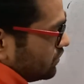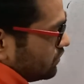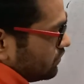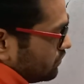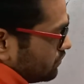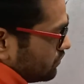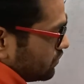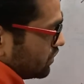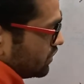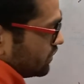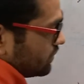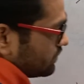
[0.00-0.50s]

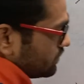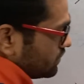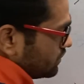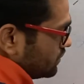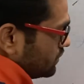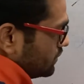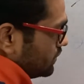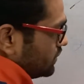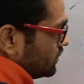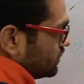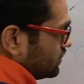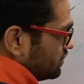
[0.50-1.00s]
Okay,
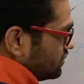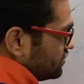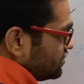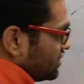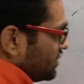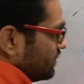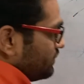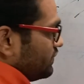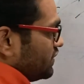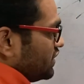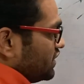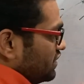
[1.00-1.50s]
these
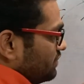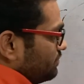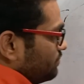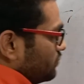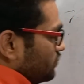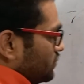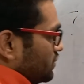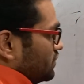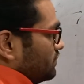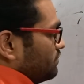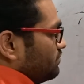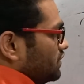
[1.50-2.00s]
are very
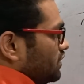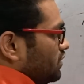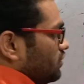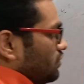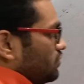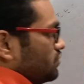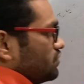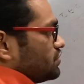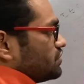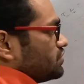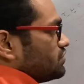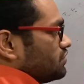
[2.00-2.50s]
important,
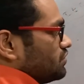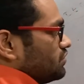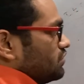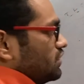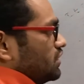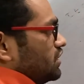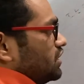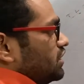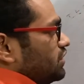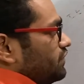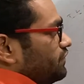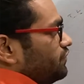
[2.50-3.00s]
because
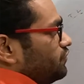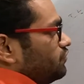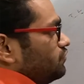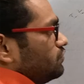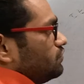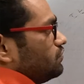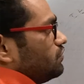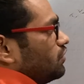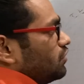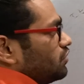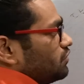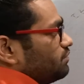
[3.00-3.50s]
if you do
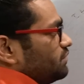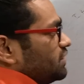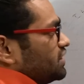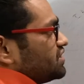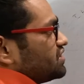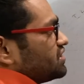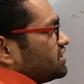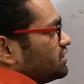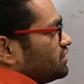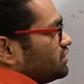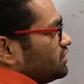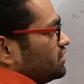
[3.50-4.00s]
not
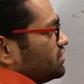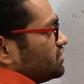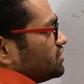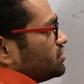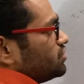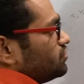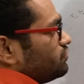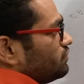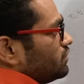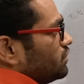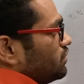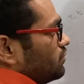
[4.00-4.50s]
mention this,
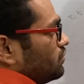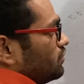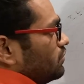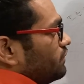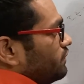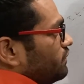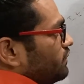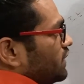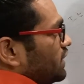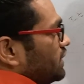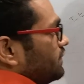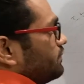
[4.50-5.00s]
you will not
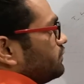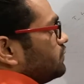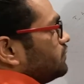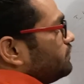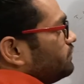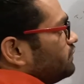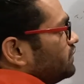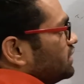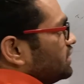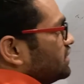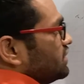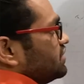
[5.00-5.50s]
find
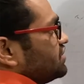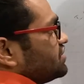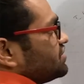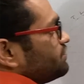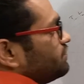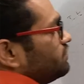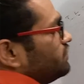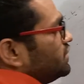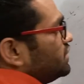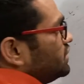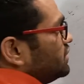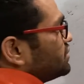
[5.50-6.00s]
from where this
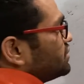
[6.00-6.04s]
wind